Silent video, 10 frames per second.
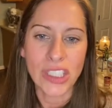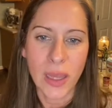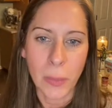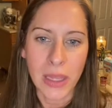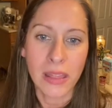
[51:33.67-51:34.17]
that
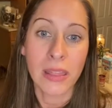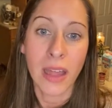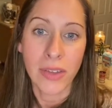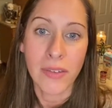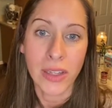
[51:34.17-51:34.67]
we
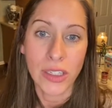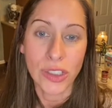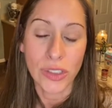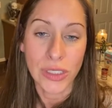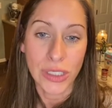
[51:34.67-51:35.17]
love on the
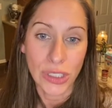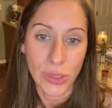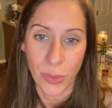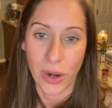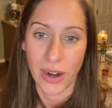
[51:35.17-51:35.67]
Jersey
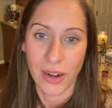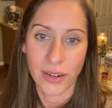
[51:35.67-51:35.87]
Shore.